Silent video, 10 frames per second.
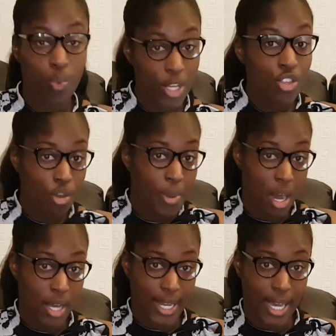with your
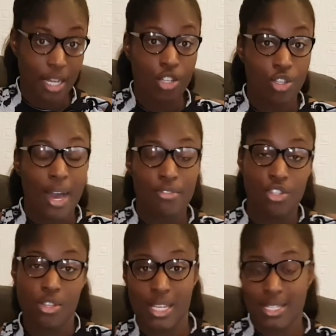partner, you have to
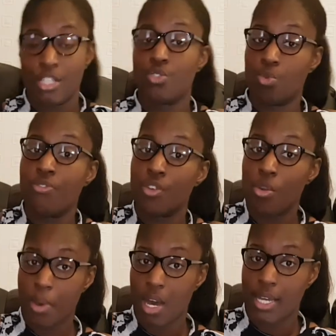do these things with
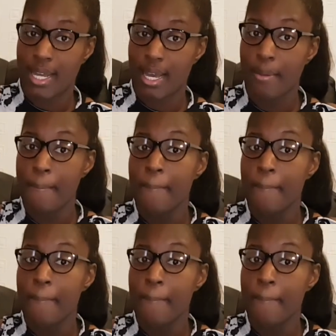your partner,